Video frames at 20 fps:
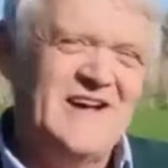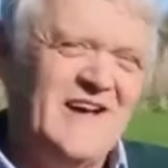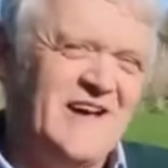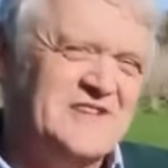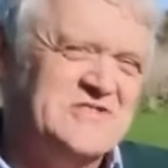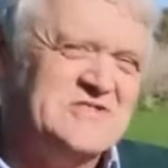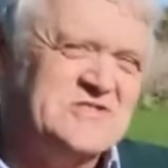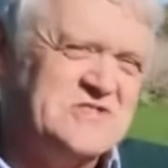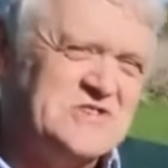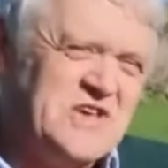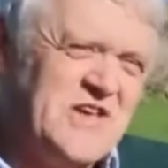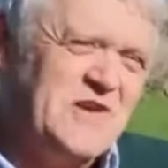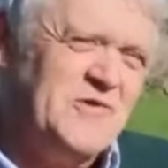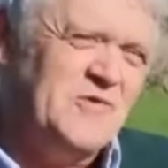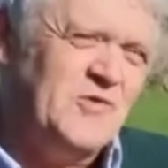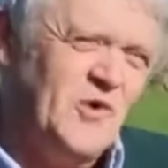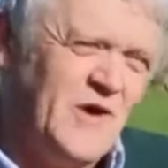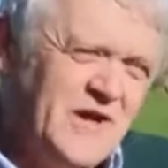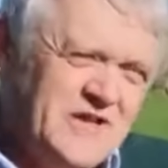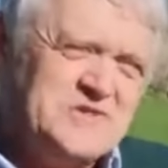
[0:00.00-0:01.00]
and see
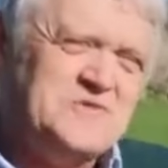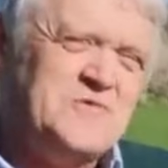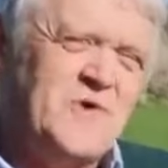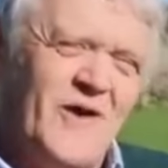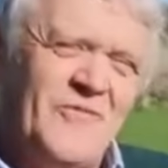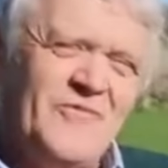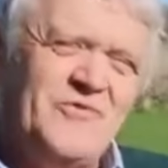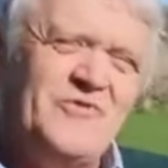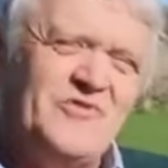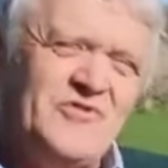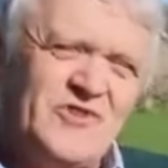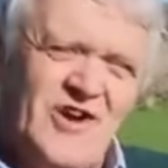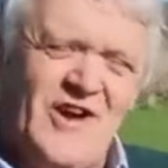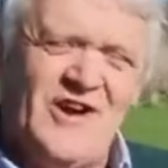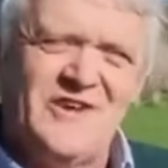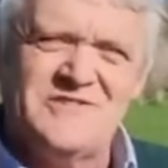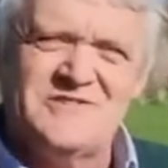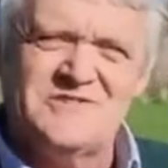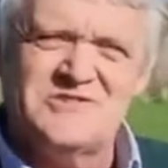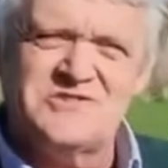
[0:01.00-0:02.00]
which one
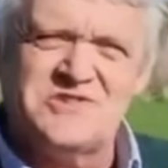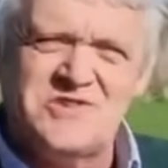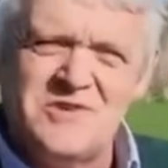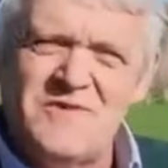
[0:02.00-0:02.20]
turns